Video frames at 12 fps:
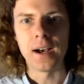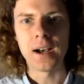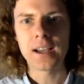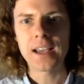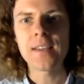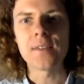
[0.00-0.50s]

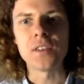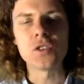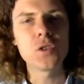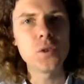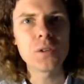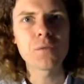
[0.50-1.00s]
Again, there's
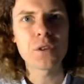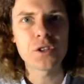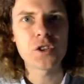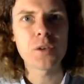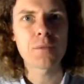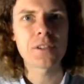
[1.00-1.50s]
two different
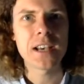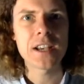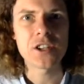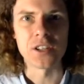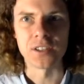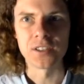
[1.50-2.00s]

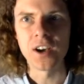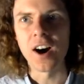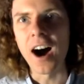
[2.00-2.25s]
interpretations.